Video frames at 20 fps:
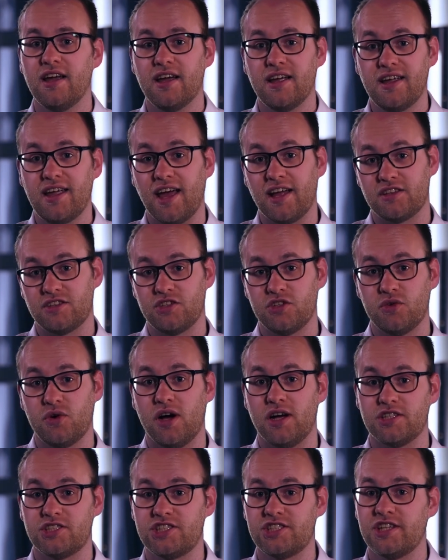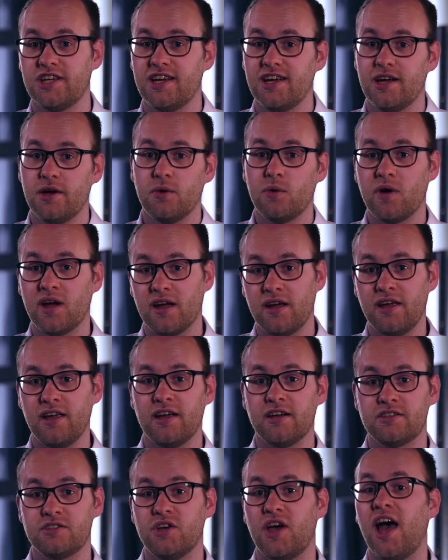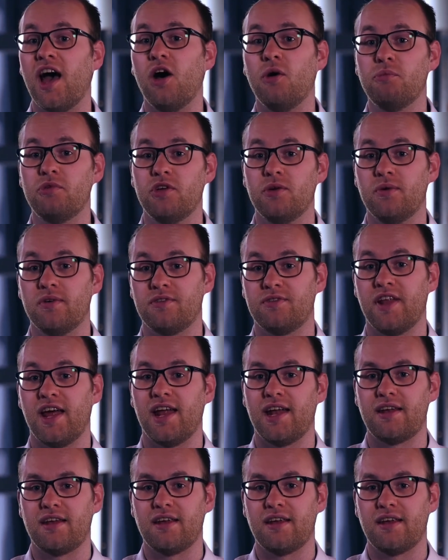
get to us. We are here to help you with that.